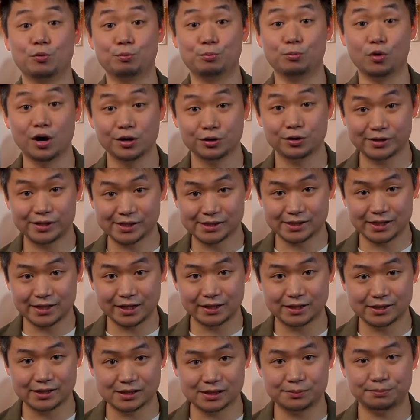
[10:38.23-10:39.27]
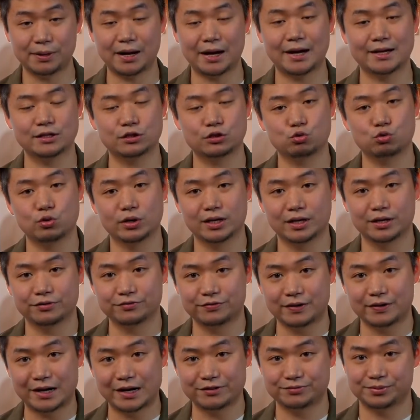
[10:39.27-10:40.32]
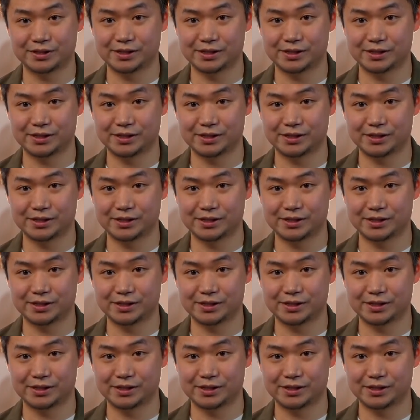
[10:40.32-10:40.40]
on moderate settings by 25%.